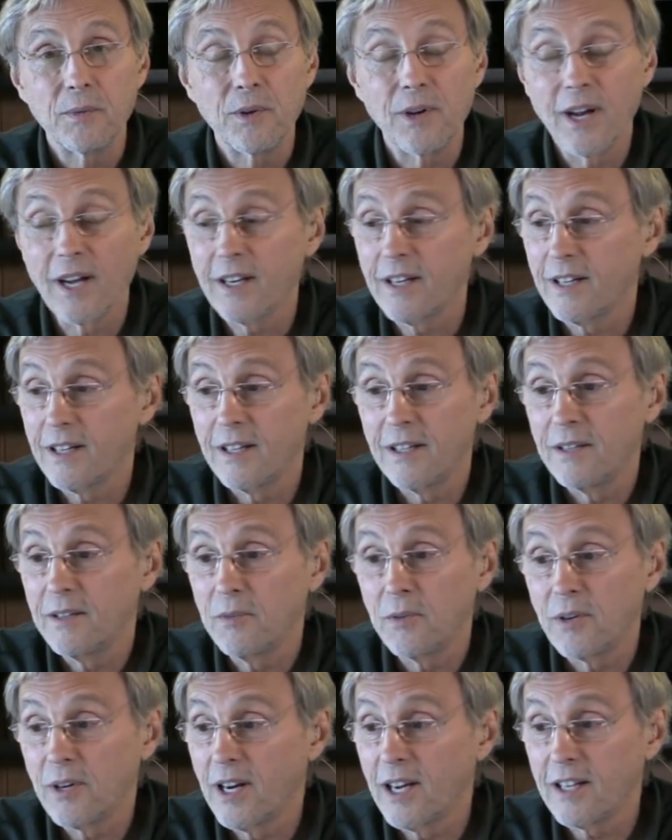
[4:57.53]
We're not going
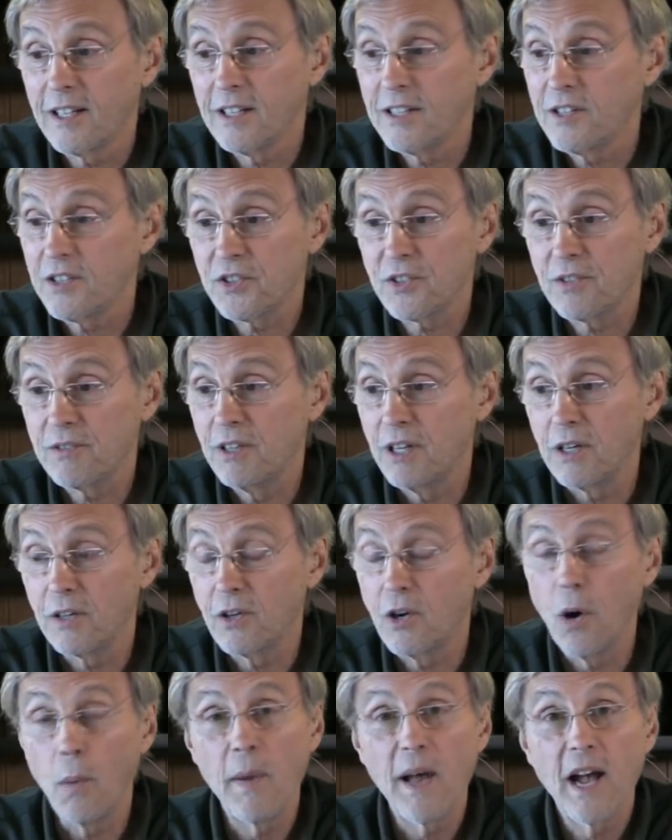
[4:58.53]
to, we're not going to just, you
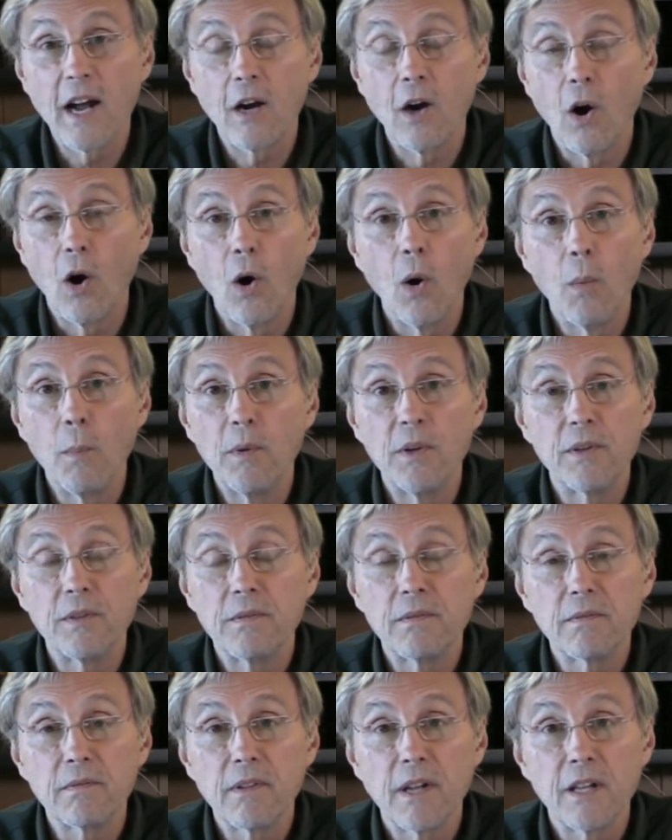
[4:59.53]
know, go back home
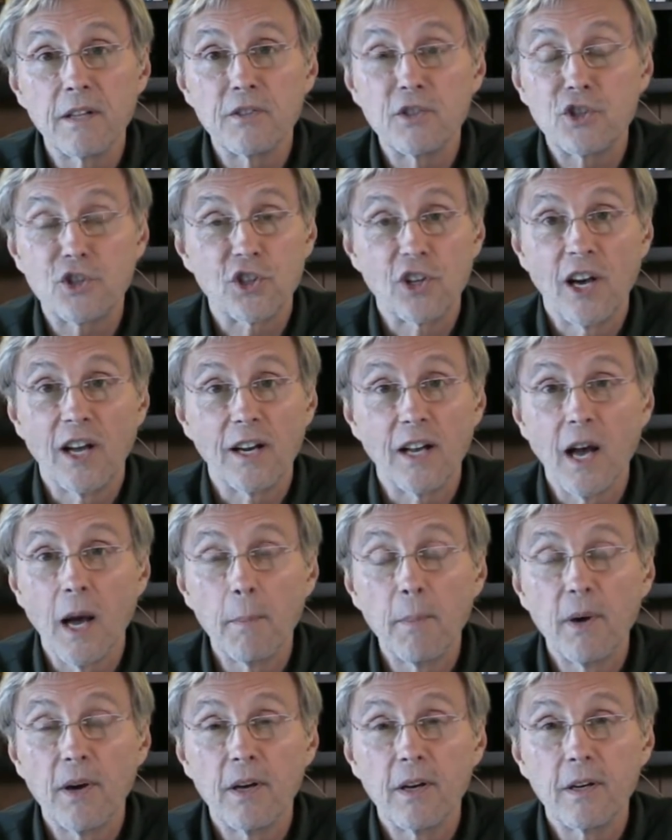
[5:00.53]
and, and shut
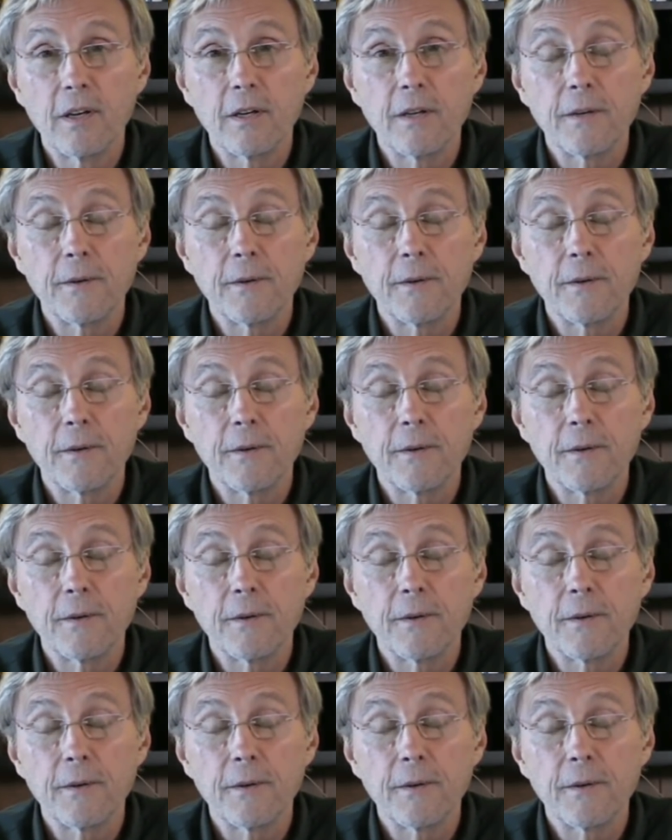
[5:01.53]
up.